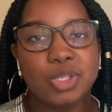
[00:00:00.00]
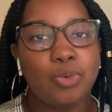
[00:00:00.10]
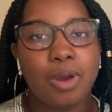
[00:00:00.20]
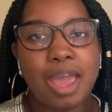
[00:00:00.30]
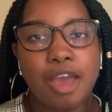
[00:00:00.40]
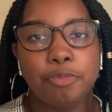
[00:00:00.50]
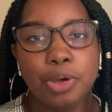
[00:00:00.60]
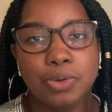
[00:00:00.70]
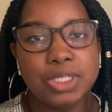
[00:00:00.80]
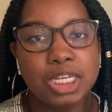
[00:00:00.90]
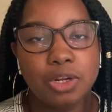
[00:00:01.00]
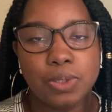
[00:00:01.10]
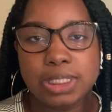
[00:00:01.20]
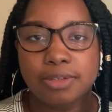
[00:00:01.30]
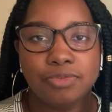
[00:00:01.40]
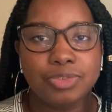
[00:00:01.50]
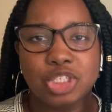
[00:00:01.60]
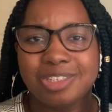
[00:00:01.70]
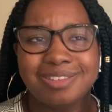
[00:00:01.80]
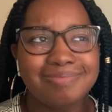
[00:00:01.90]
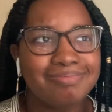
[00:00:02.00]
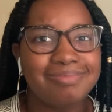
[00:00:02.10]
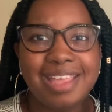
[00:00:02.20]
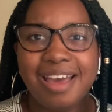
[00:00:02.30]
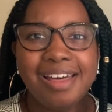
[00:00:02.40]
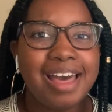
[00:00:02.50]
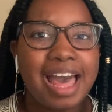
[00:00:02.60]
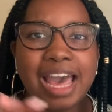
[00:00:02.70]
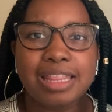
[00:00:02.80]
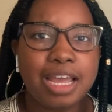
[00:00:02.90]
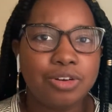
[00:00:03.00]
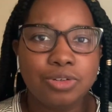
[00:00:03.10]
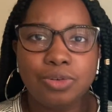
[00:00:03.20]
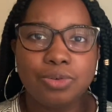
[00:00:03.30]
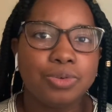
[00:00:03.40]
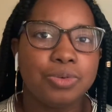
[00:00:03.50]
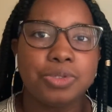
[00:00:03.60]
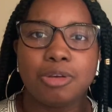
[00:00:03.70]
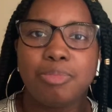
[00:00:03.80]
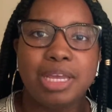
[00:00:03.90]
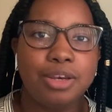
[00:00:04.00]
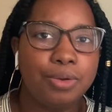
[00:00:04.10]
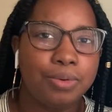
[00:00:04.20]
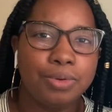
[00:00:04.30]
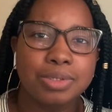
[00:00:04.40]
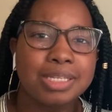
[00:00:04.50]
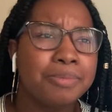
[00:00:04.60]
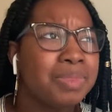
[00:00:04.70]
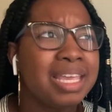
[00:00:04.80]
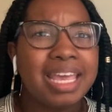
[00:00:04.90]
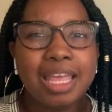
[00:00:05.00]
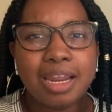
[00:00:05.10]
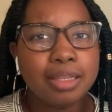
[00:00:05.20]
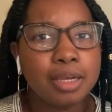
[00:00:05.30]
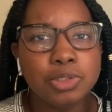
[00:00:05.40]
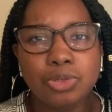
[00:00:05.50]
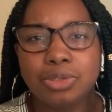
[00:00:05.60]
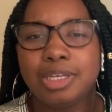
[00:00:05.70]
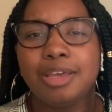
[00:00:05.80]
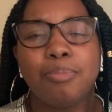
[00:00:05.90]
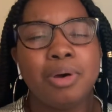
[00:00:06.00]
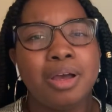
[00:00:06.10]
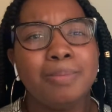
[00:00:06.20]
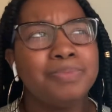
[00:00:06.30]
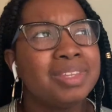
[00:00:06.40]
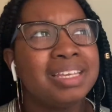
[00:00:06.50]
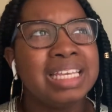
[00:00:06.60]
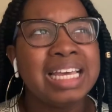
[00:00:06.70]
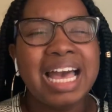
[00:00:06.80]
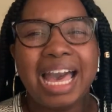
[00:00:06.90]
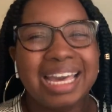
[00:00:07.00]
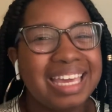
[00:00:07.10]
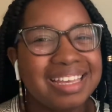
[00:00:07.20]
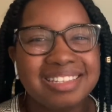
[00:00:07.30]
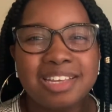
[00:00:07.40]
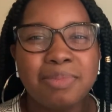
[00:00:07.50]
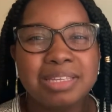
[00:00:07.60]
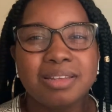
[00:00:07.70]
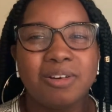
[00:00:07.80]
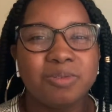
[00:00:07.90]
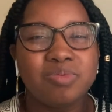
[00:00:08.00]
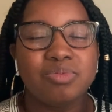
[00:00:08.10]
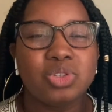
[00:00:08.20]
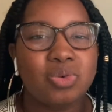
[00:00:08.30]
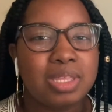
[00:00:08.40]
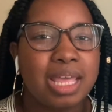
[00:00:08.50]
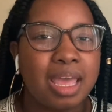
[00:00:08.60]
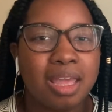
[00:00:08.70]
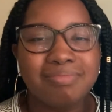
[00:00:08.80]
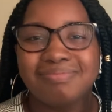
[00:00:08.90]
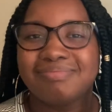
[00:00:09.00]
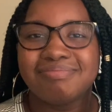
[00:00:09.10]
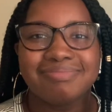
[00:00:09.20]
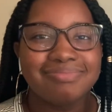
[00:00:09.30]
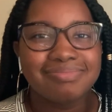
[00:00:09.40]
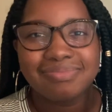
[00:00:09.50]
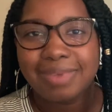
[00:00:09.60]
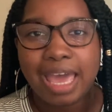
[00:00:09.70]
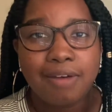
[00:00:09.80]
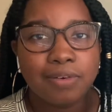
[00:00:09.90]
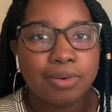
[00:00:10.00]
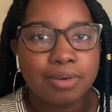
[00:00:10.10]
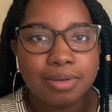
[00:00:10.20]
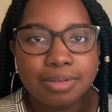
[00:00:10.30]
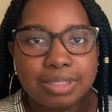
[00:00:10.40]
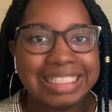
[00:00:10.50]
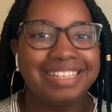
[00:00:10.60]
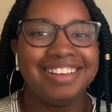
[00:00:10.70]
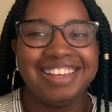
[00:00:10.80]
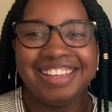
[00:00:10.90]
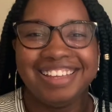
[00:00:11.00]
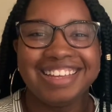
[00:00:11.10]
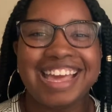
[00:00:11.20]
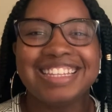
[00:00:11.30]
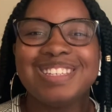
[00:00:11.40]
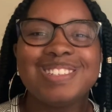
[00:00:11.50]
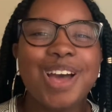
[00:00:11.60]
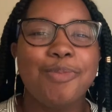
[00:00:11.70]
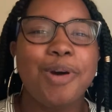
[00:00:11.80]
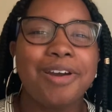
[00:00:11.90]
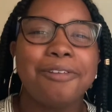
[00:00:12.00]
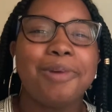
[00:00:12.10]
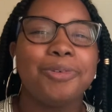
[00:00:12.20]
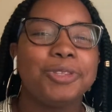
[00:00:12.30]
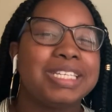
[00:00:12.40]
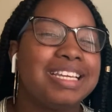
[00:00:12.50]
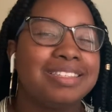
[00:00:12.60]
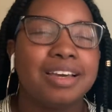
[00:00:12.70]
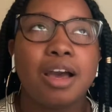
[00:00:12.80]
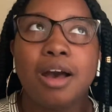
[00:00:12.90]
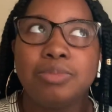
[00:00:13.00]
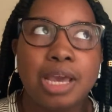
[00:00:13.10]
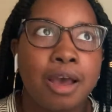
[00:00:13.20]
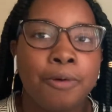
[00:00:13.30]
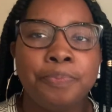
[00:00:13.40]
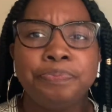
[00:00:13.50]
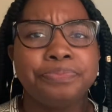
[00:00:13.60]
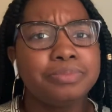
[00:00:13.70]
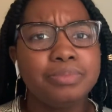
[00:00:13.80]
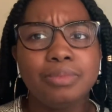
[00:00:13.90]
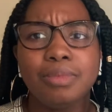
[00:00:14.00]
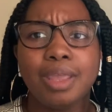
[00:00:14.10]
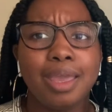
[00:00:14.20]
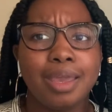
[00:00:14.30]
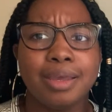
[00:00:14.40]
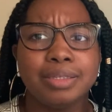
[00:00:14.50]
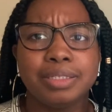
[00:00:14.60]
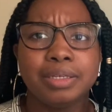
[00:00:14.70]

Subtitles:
where I have post-it notes of just highlighter doodles or pen doodles. And I love doodling, but I can't see myself doing that ever. At least not part of my routine to calm down and